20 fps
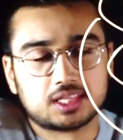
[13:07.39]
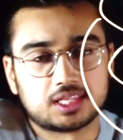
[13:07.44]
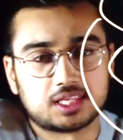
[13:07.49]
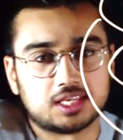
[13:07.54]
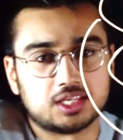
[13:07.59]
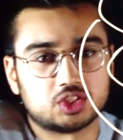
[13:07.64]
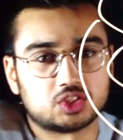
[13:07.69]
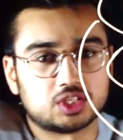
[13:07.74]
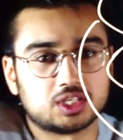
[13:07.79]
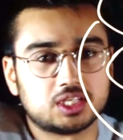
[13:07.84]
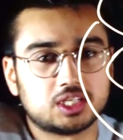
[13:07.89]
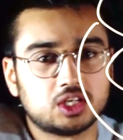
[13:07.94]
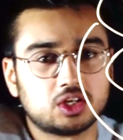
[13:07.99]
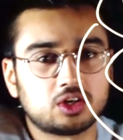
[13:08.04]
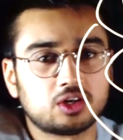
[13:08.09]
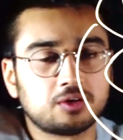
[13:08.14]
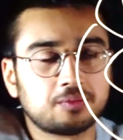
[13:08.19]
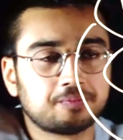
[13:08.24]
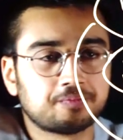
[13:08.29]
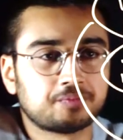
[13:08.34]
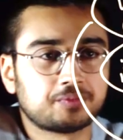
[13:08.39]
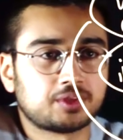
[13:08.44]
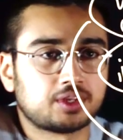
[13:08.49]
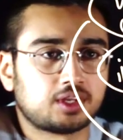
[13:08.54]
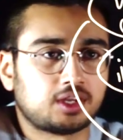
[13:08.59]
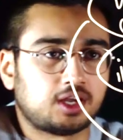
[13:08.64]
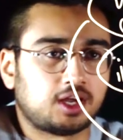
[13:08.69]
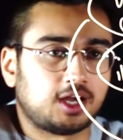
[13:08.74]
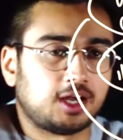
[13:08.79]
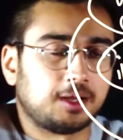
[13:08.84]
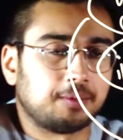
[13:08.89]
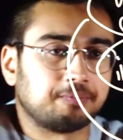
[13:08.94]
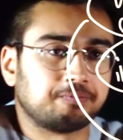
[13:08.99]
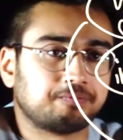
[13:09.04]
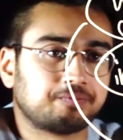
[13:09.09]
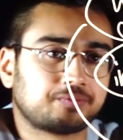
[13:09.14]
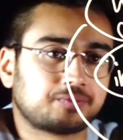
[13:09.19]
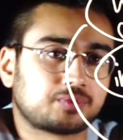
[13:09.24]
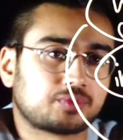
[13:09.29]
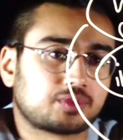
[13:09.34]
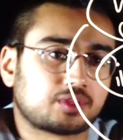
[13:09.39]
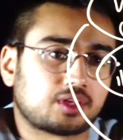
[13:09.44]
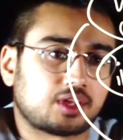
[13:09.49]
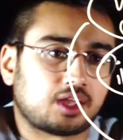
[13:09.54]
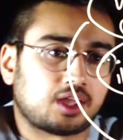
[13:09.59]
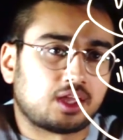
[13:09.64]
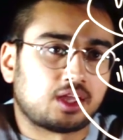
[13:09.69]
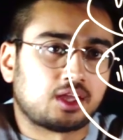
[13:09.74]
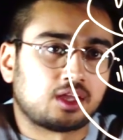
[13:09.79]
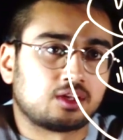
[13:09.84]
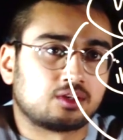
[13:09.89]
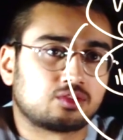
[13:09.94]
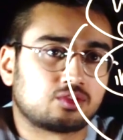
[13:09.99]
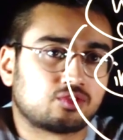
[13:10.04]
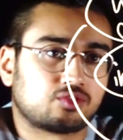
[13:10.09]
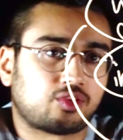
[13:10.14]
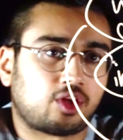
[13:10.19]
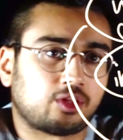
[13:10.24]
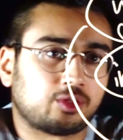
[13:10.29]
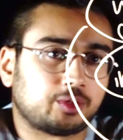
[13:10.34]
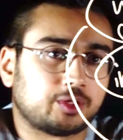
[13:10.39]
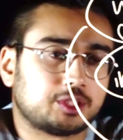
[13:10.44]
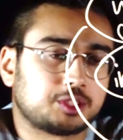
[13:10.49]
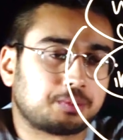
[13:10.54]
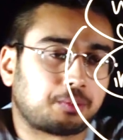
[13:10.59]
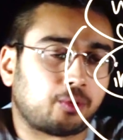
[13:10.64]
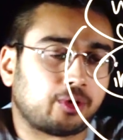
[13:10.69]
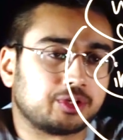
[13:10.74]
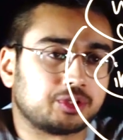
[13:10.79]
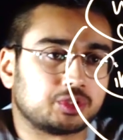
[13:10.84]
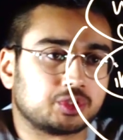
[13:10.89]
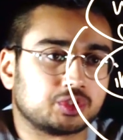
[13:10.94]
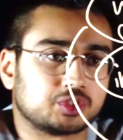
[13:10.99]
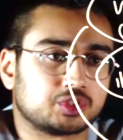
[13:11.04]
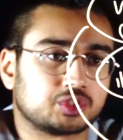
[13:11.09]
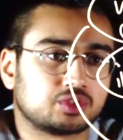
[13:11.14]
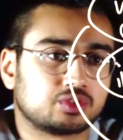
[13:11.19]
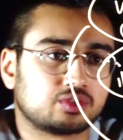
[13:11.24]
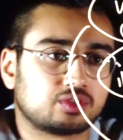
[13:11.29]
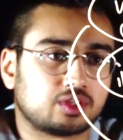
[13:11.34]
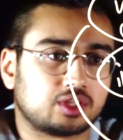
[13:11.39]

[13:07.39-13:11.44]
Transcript: is in here and follow its pointers.